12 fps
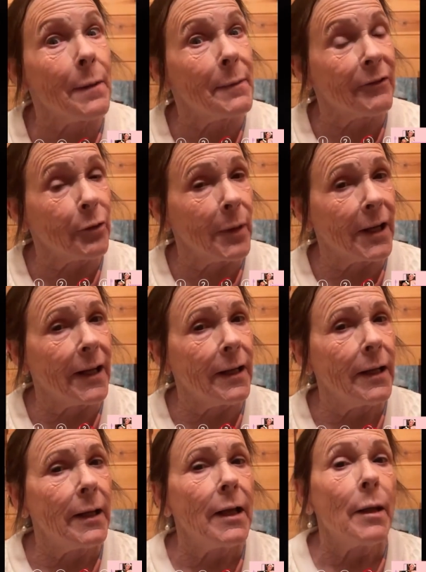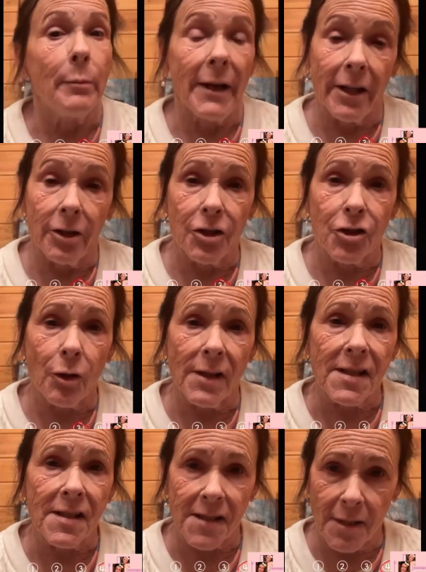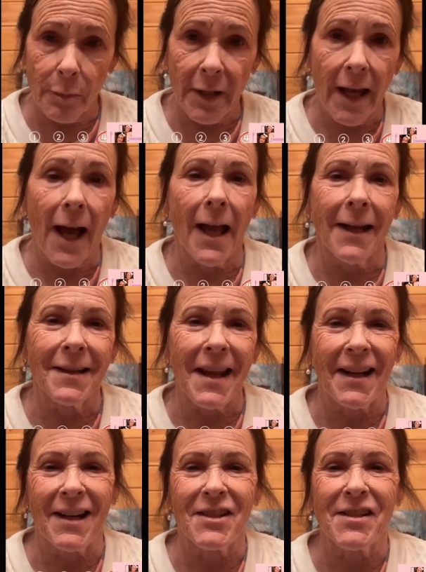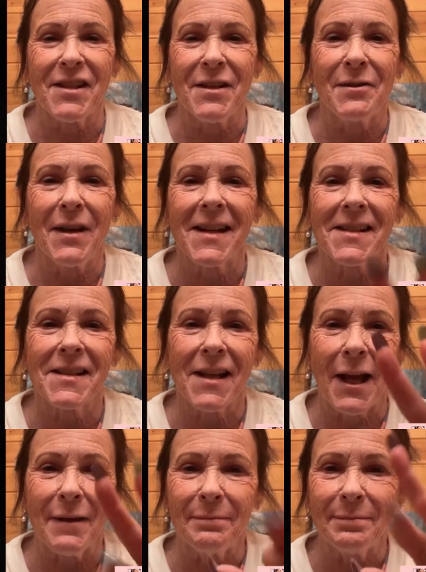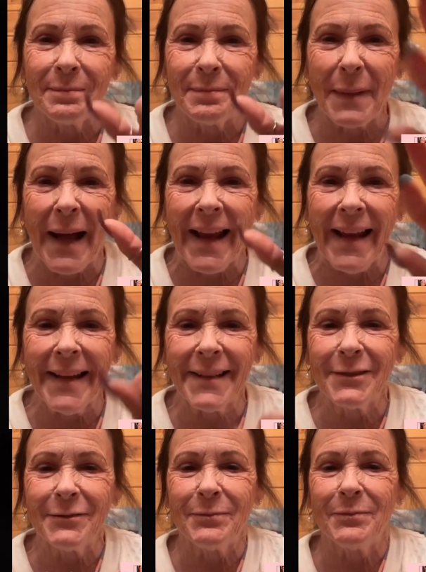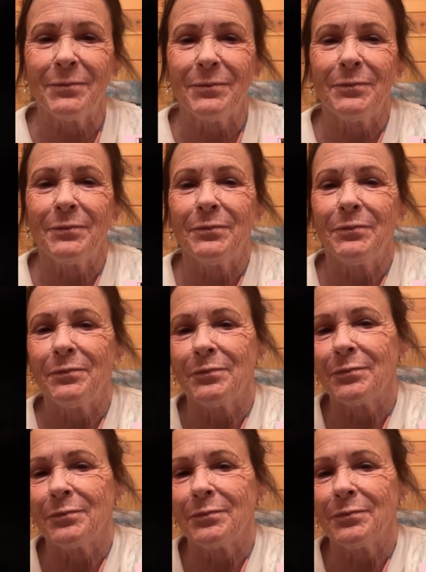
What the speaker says: All right, in the meantime, everybody, make good choices and be kind, and I'll see you next time. Bye.